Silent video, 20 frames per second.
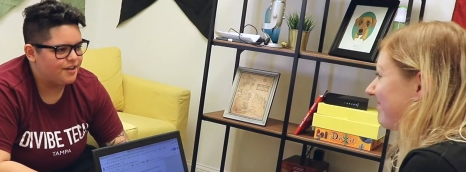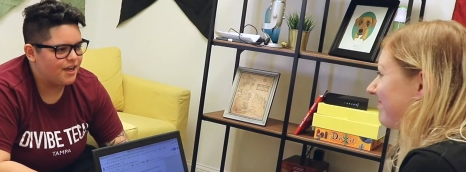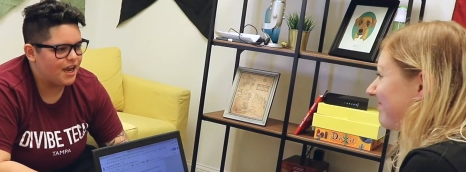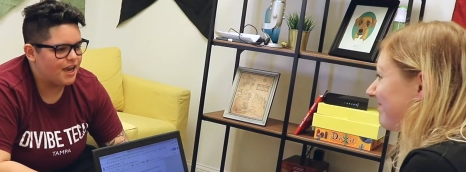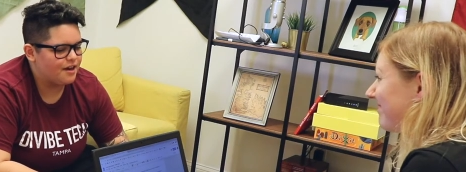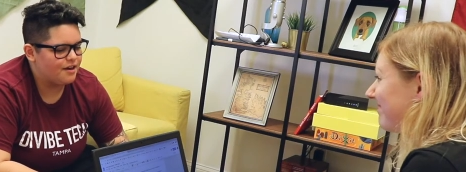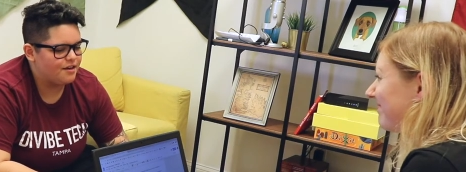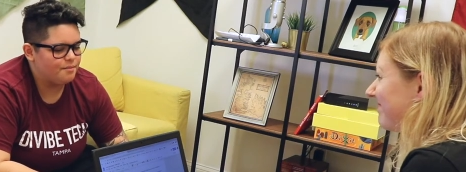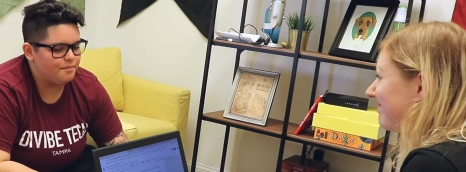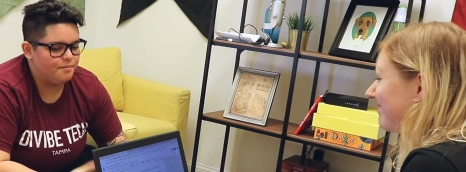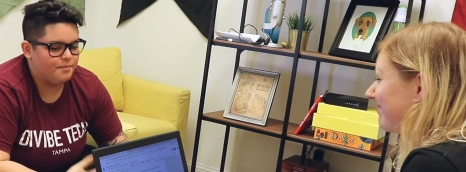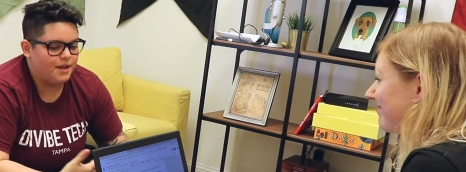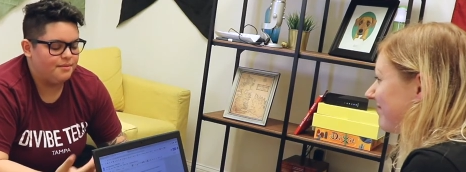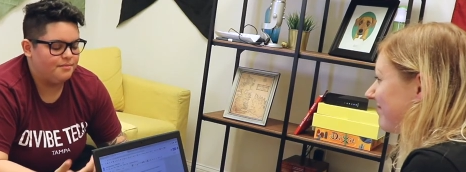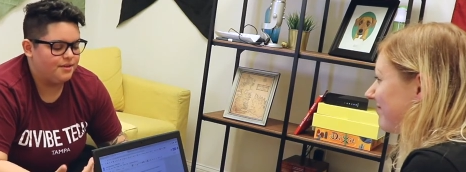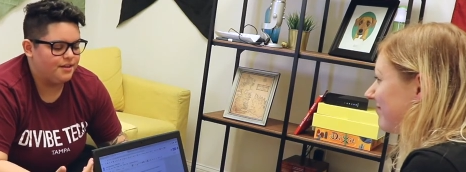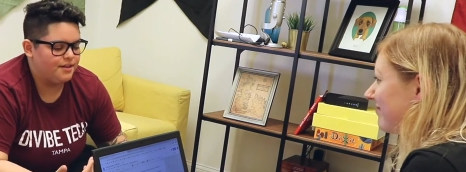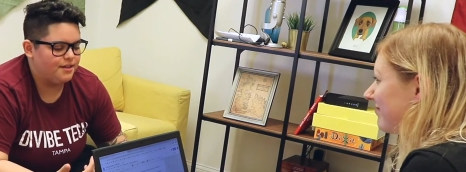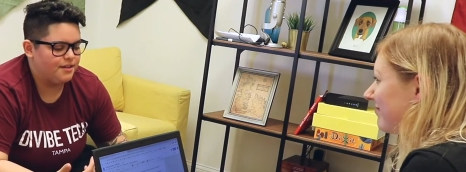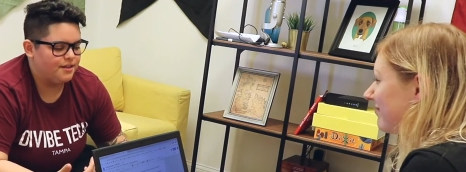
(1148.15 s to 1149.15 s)
Speaker 1: and
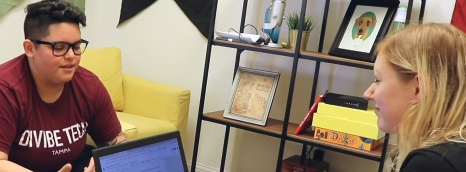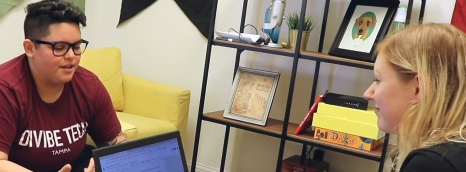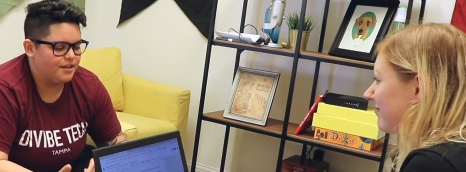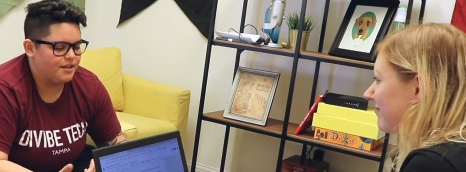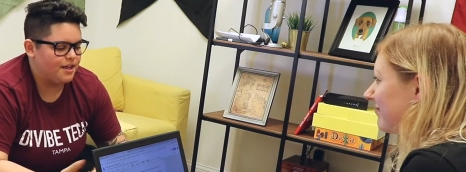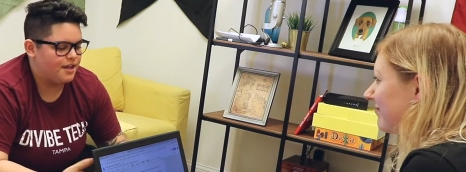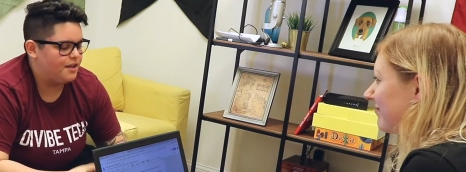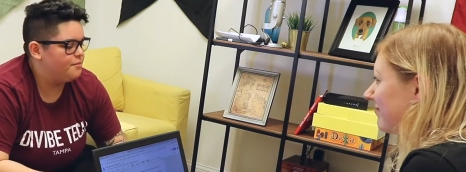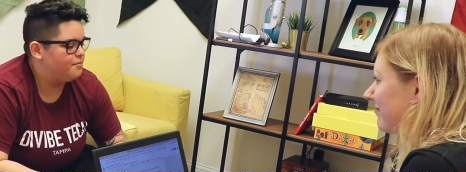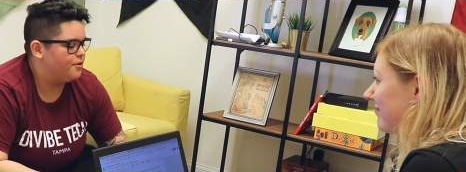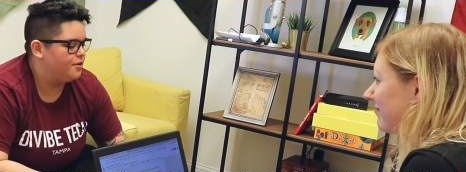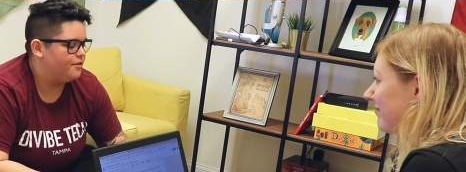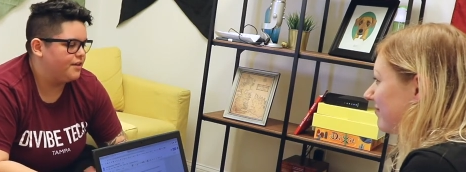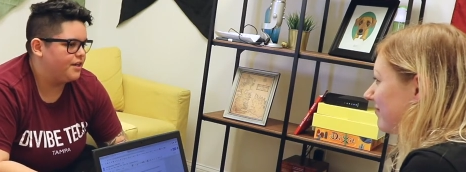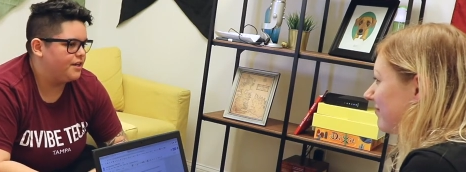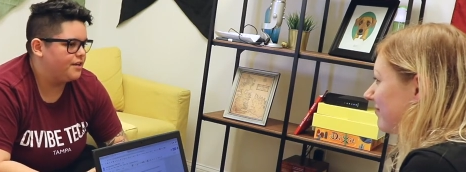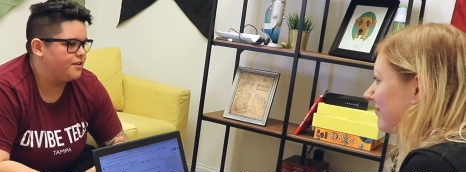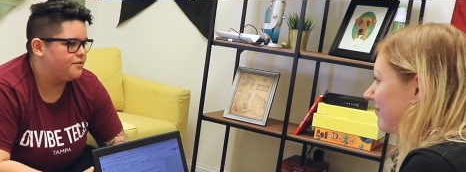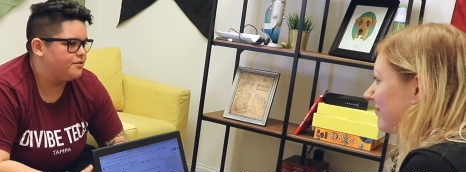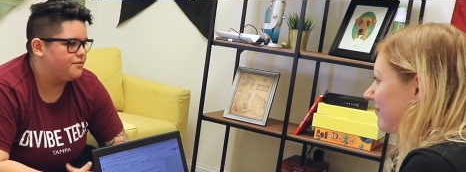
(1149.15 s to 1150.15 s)
maybe like they get
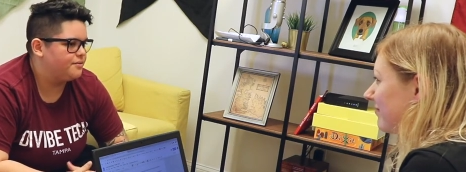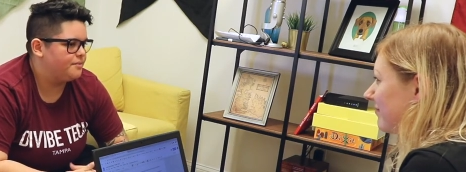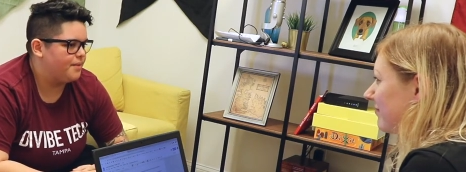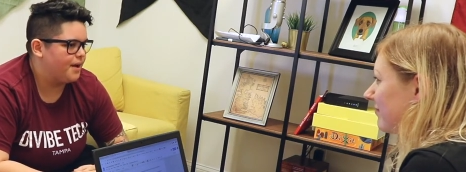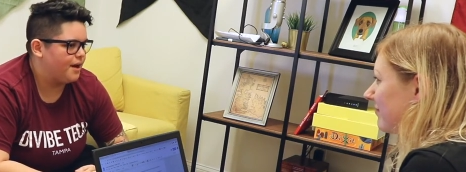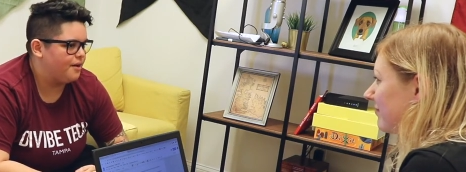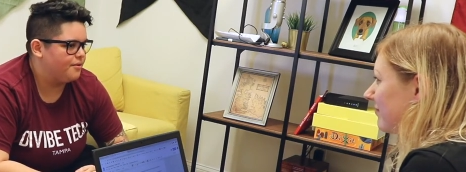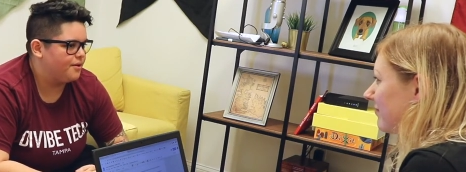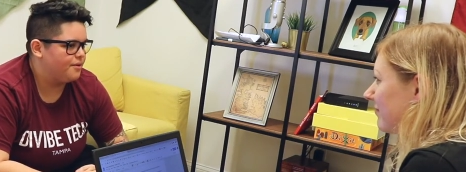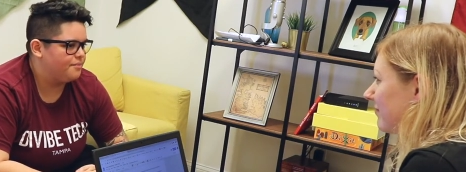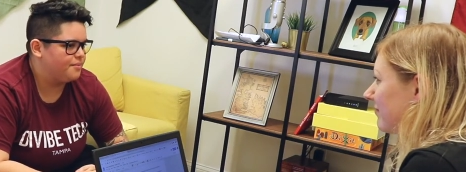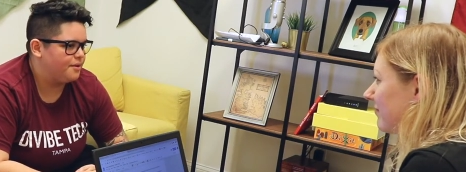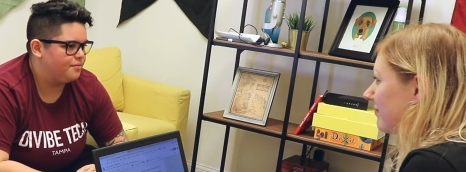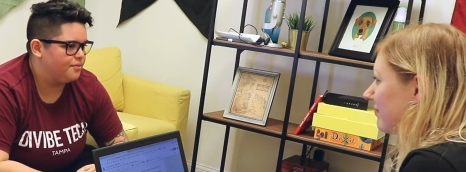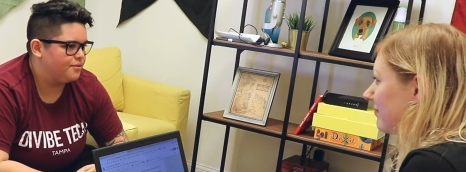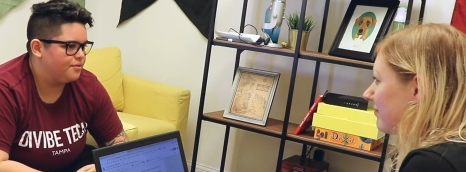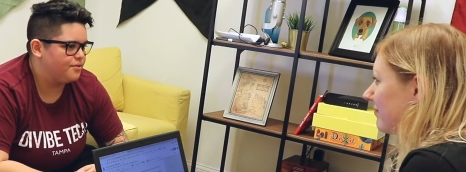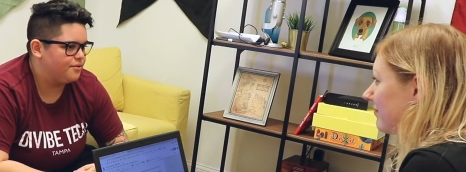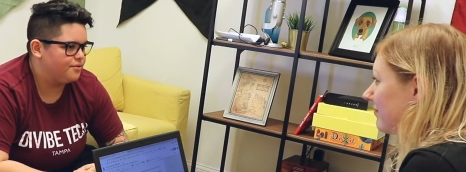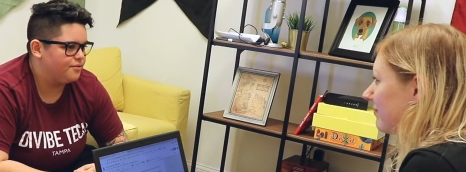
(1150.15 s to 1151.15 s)
motivated to empower
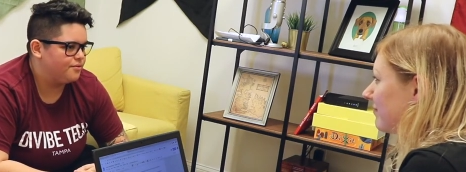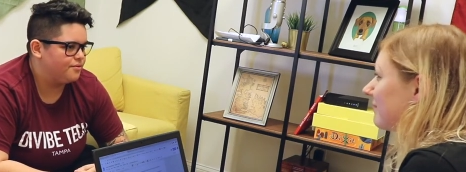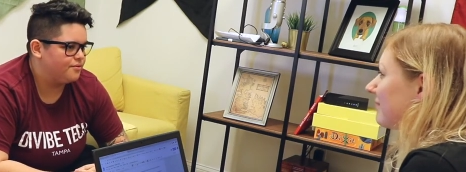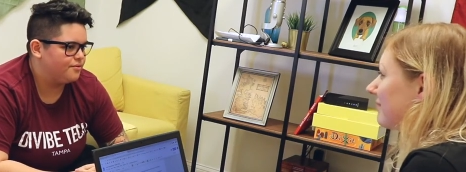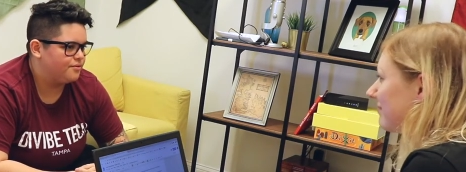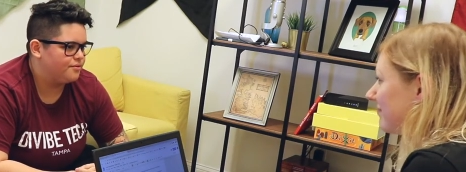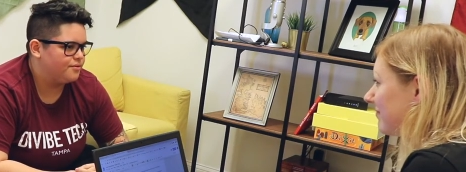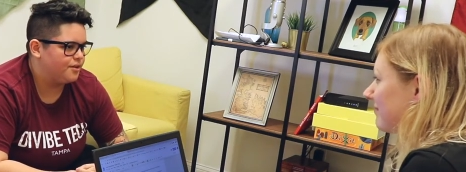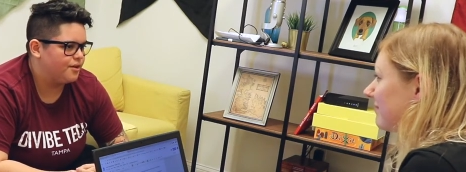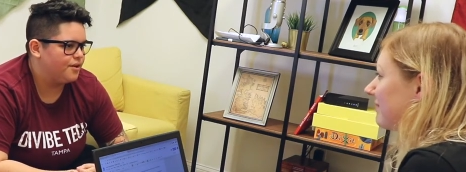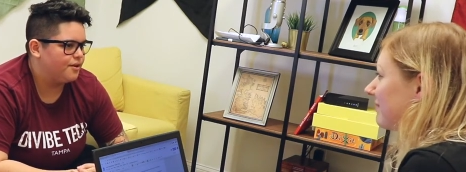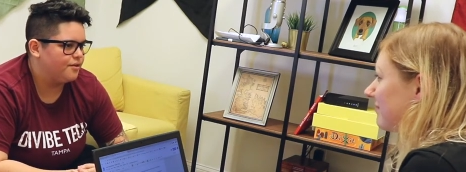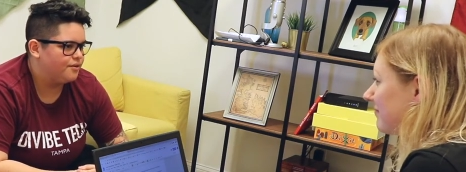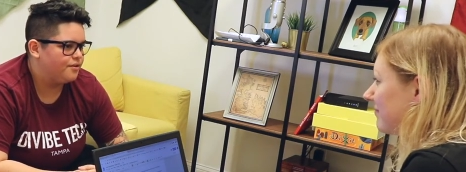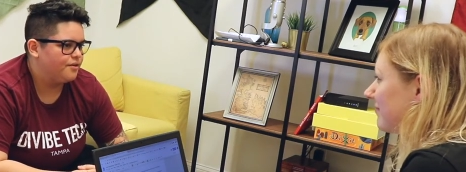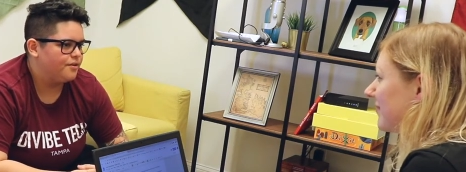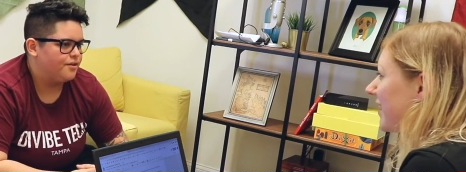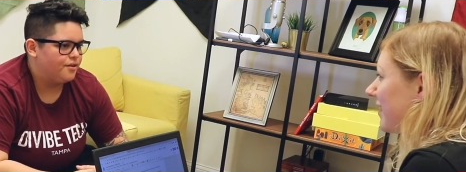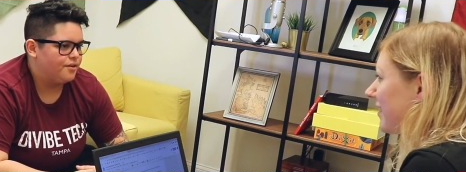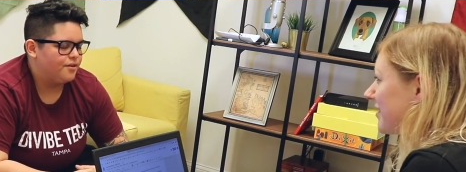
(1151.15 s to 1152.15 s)
people too. You know.
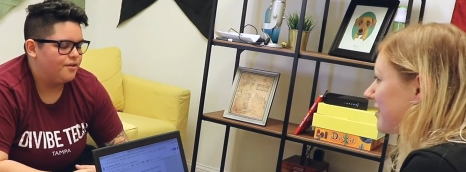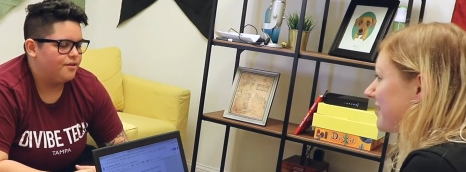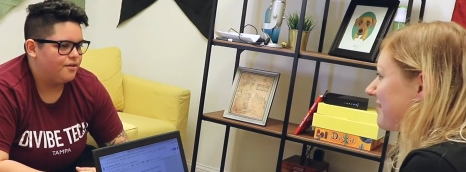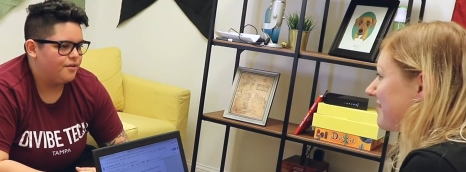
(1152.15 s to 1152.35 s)
Yeah.